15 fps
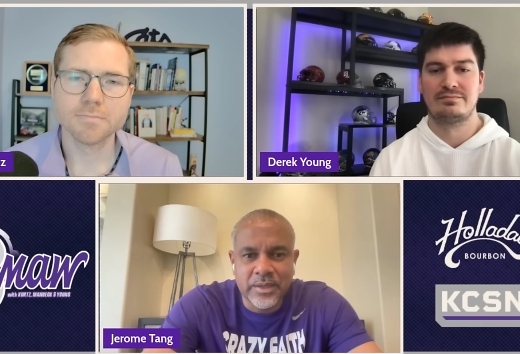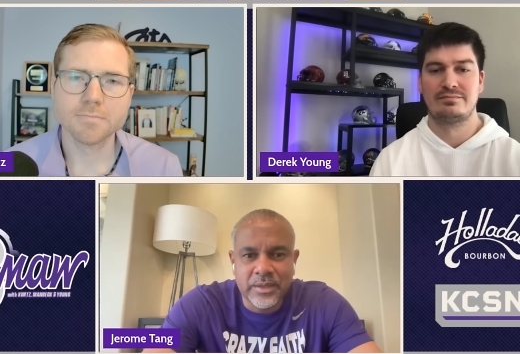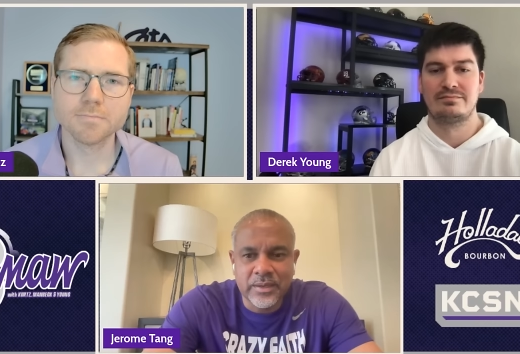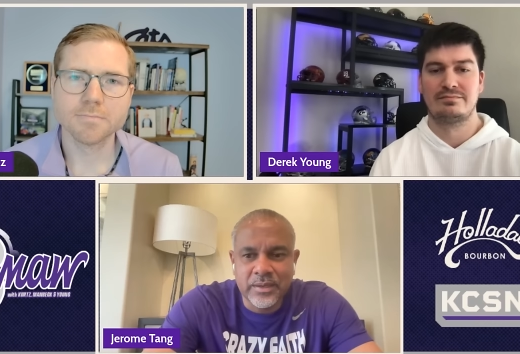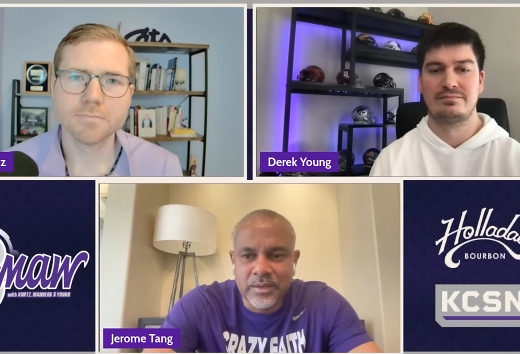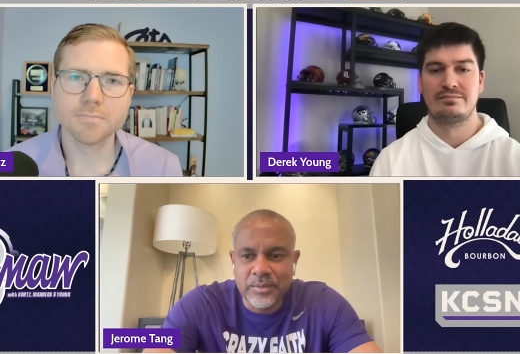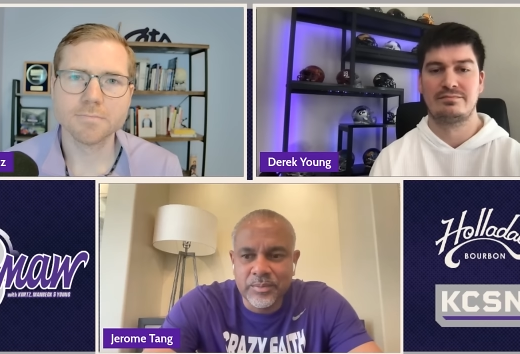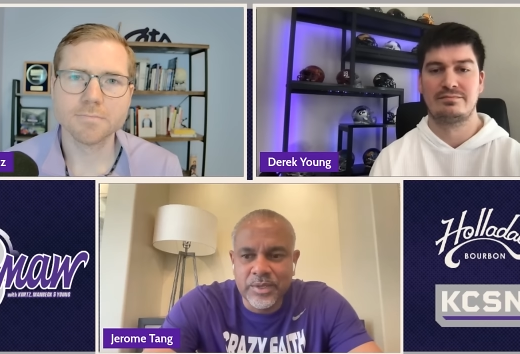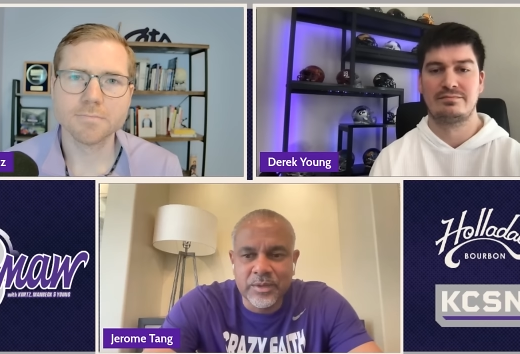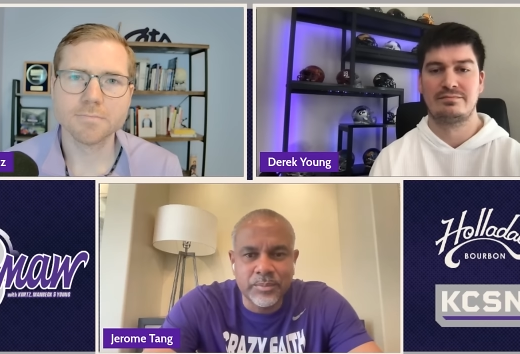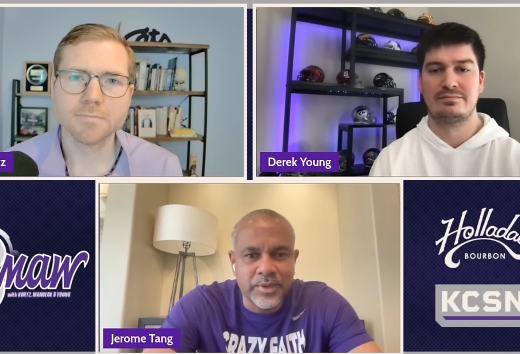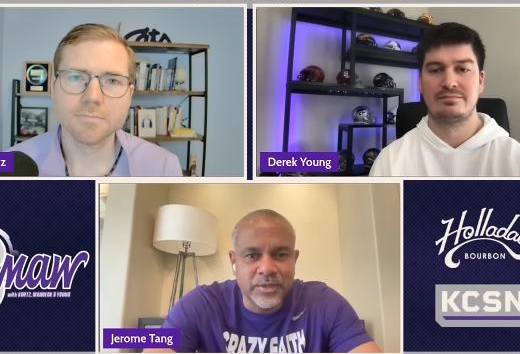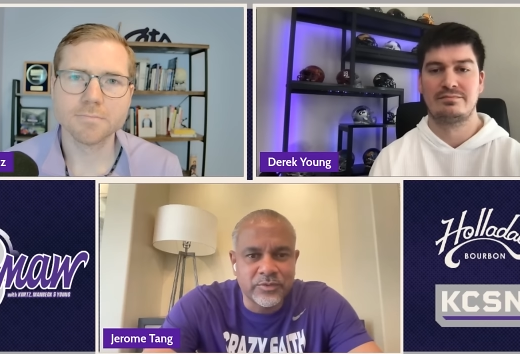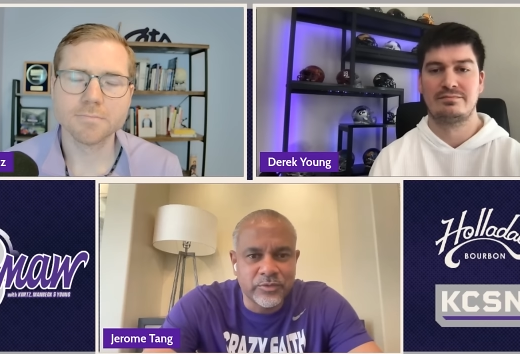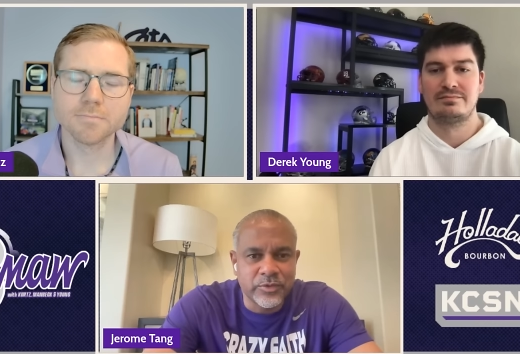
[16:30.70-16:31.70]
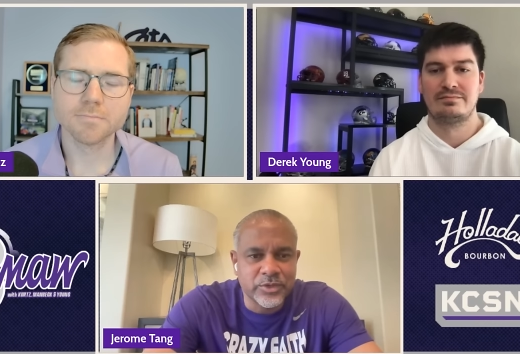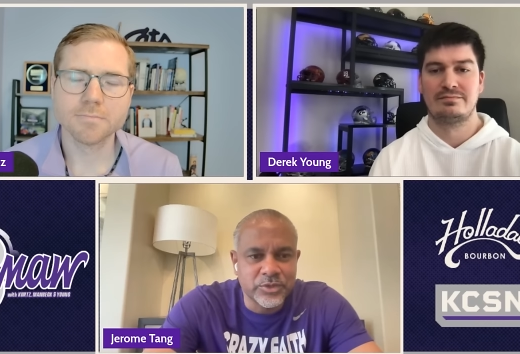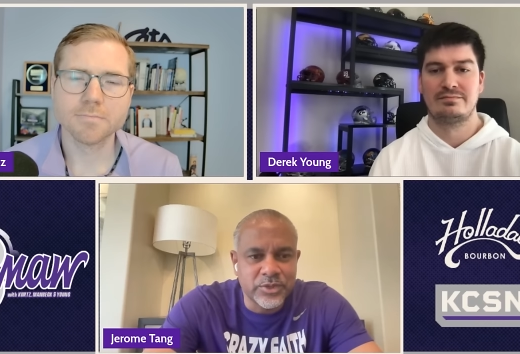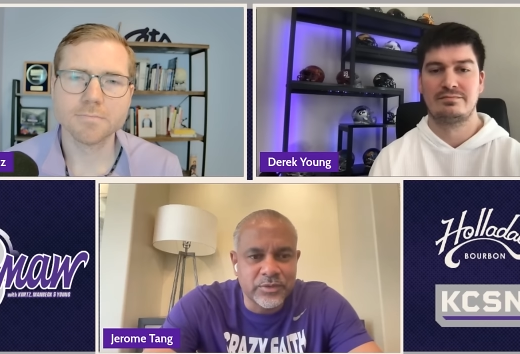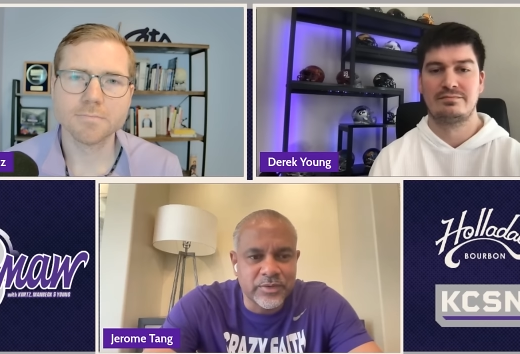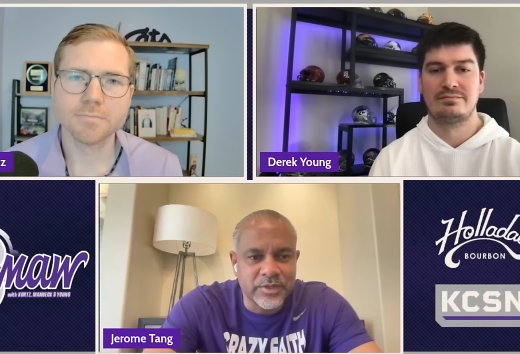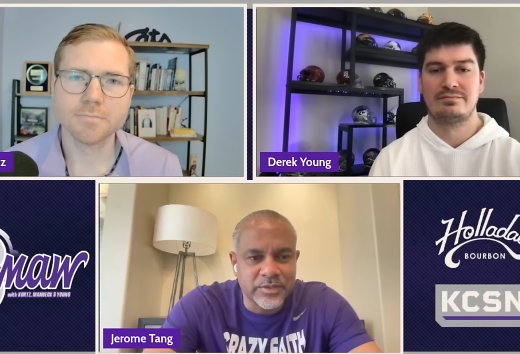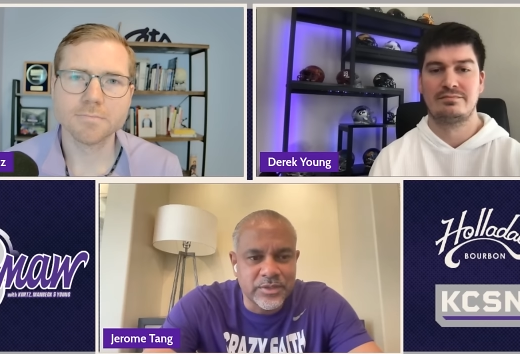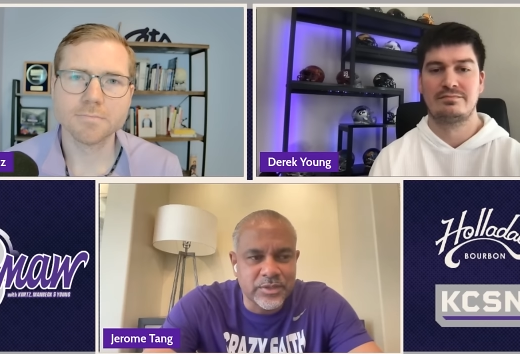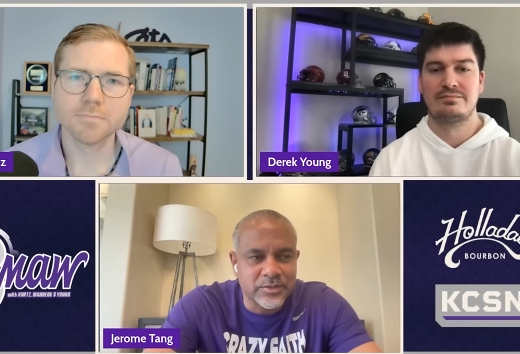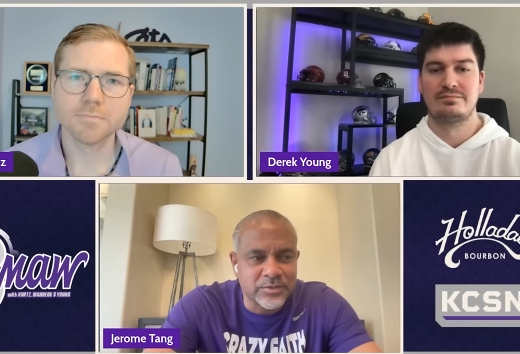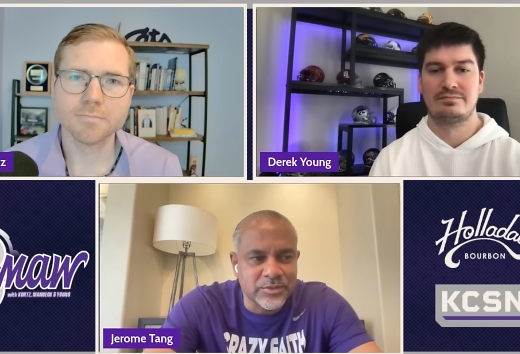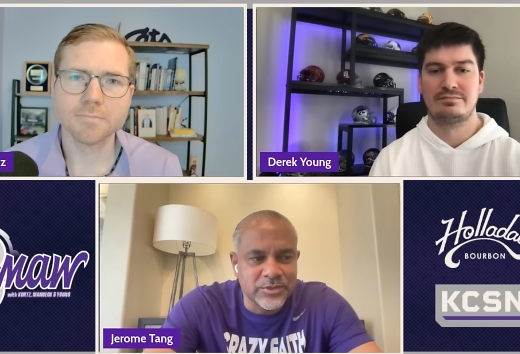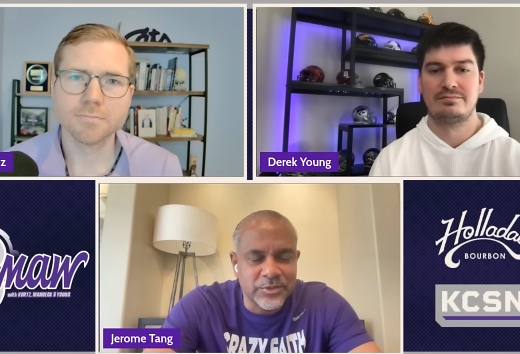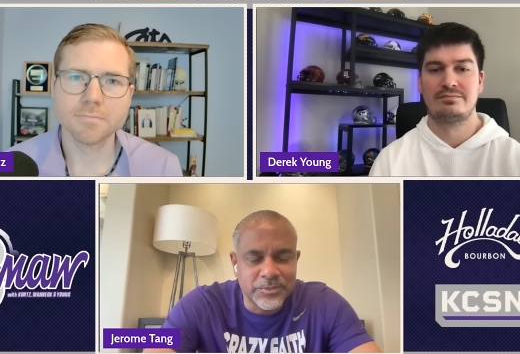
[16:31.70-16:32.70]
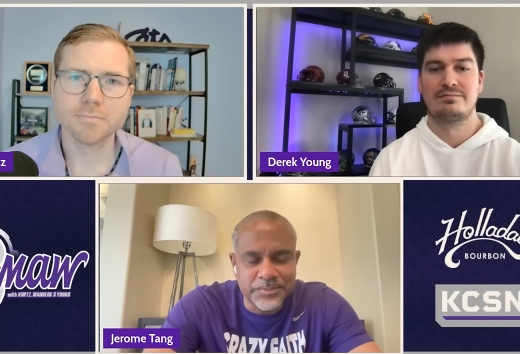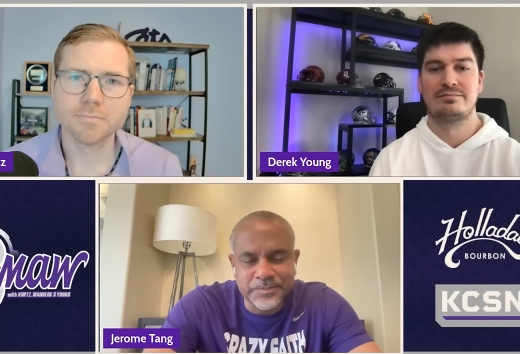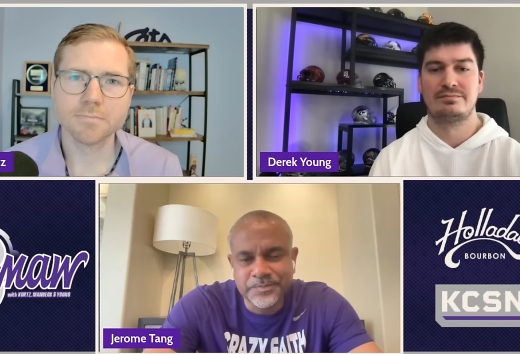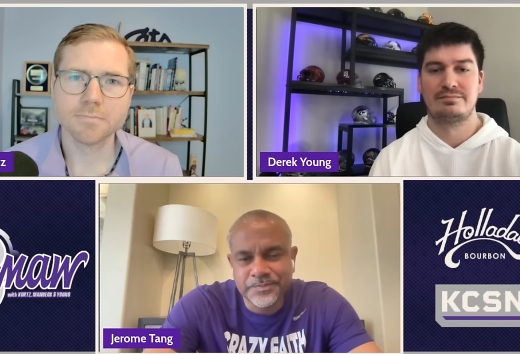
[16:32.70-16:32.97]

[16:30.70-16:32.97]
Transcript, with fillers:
Speaker 1: and uh, be the best version of ourselves. So,